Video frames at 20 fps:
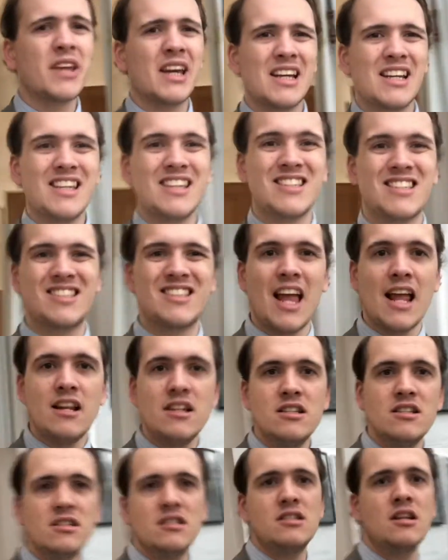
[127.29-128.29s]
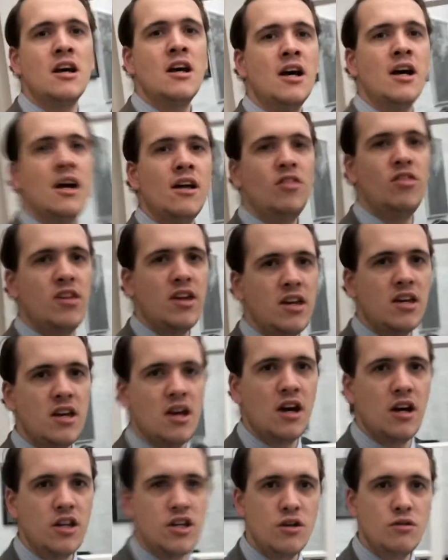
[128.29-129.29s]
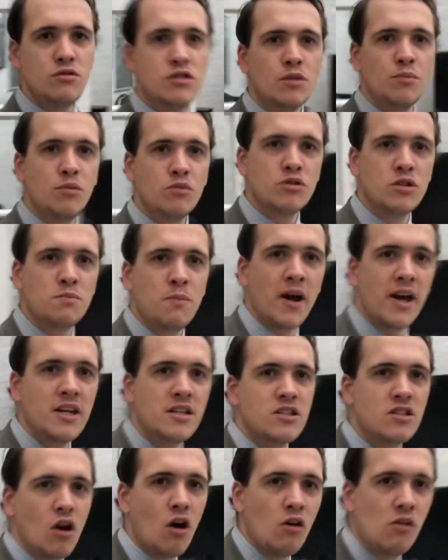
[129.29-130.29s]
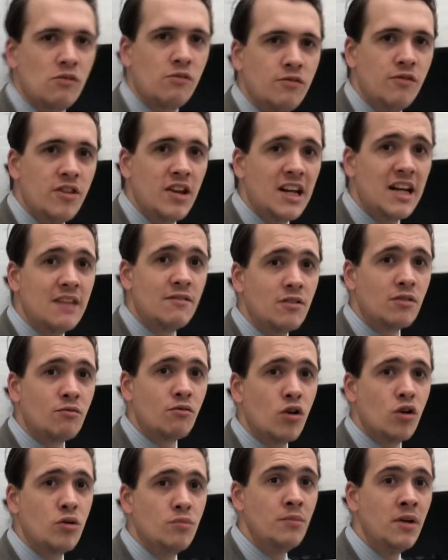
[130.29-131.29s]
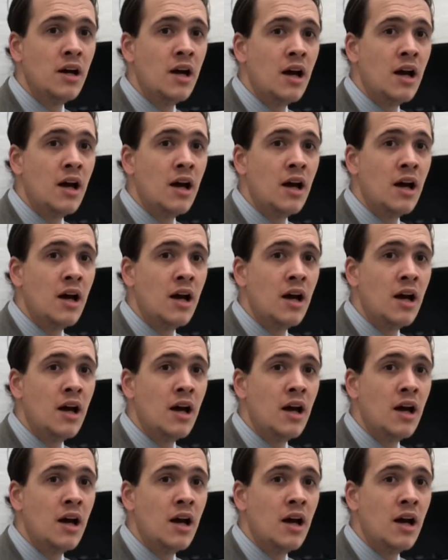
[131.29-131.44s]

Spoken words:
It extends the usable space of the living room